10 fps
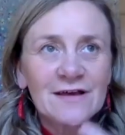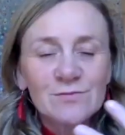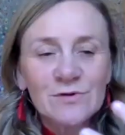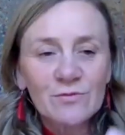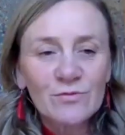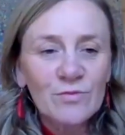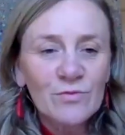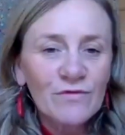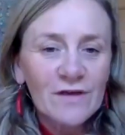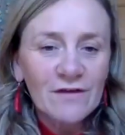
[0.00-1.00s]
we're
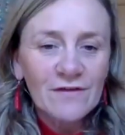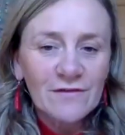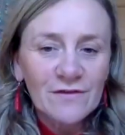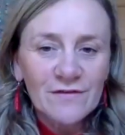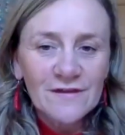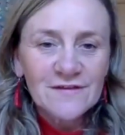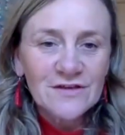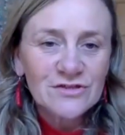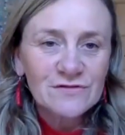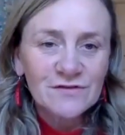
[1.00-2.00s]
moving, I think that these
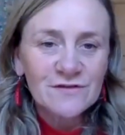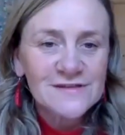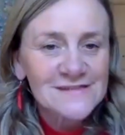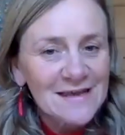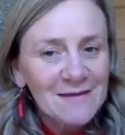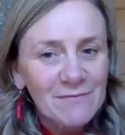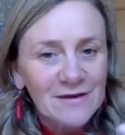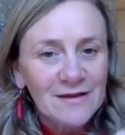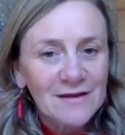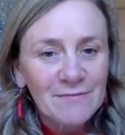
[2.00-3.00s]
issues are the same
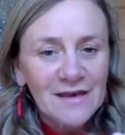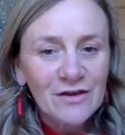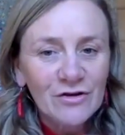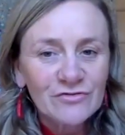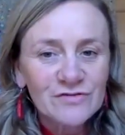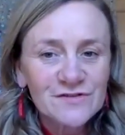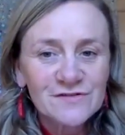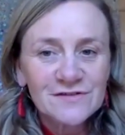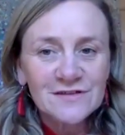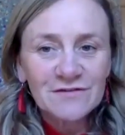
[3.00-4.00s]
in many countries,
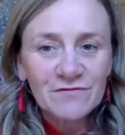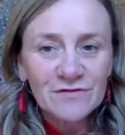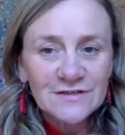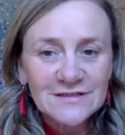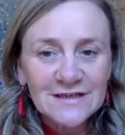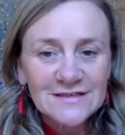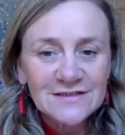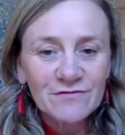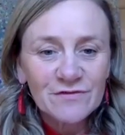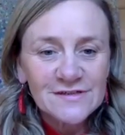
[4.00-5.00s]
just at
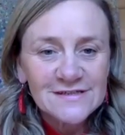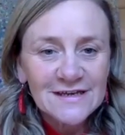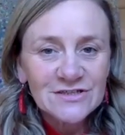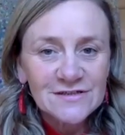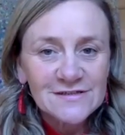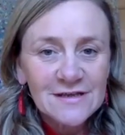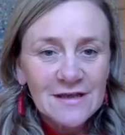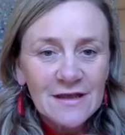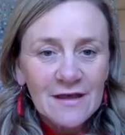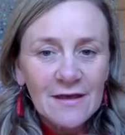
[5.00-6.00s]
different stages.
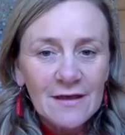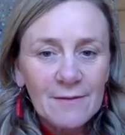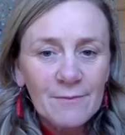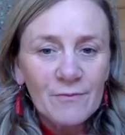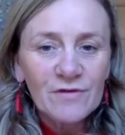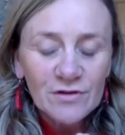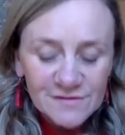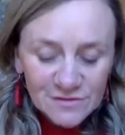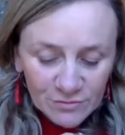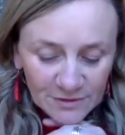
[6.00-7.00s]
We've
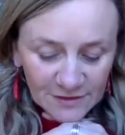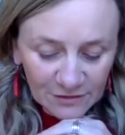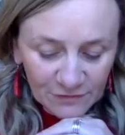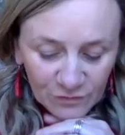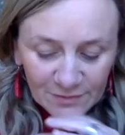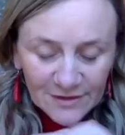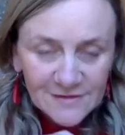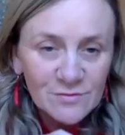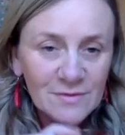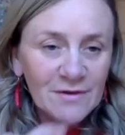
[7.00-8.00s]
lost Diarmuid there for a
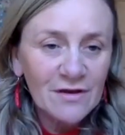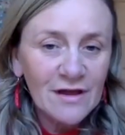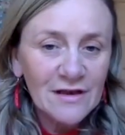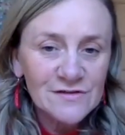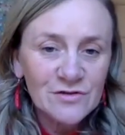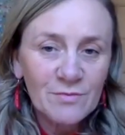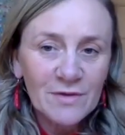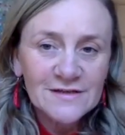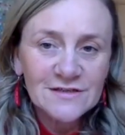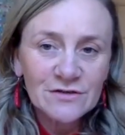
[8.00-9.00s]
minute. So maybe, Niall, I'll just come
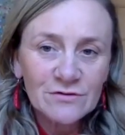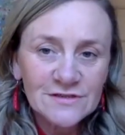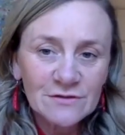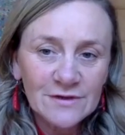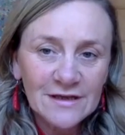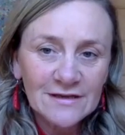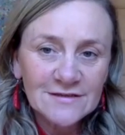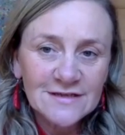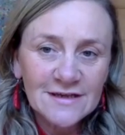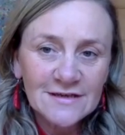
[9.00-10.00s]
back to you until we
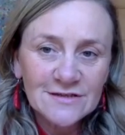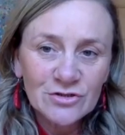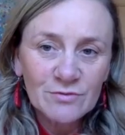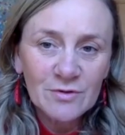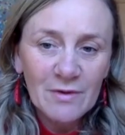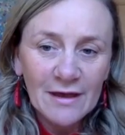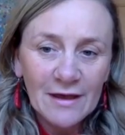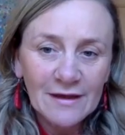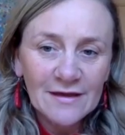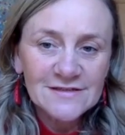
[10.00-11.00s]
get Diarmuid back.
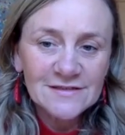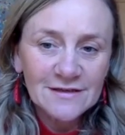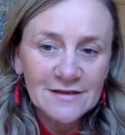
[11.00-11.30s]
And